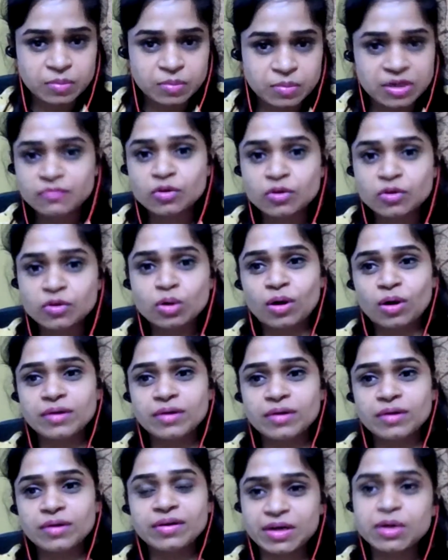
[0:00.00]
But if you're
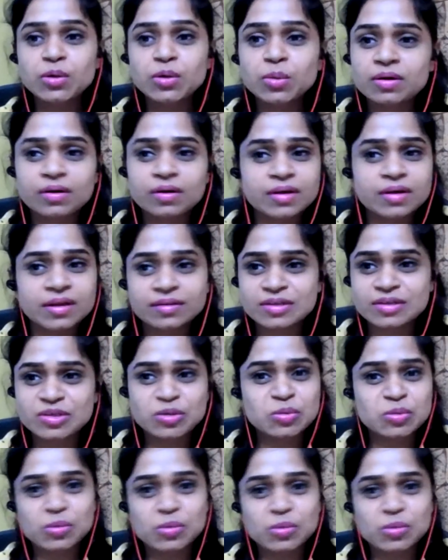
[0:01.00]
not ready to learning,
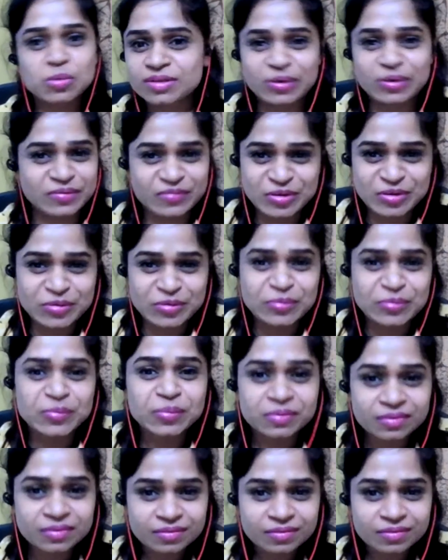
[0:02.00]
this tool is not for you.